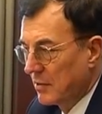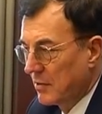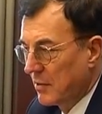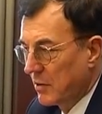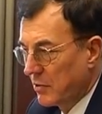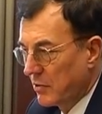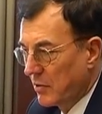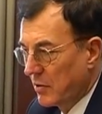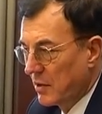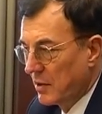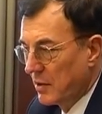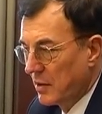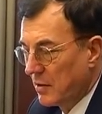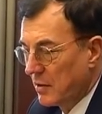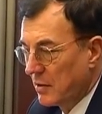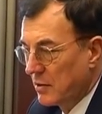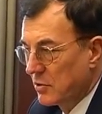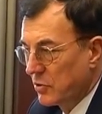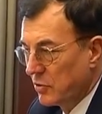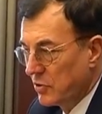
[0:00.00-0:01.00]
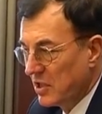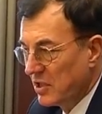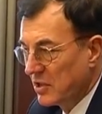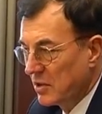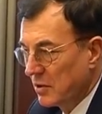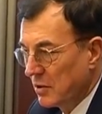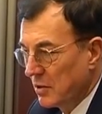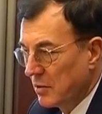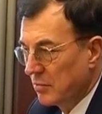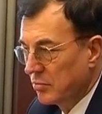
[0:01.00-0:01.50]
the
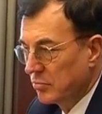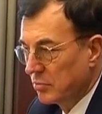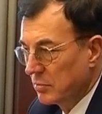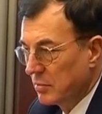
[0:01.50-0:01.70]
traditional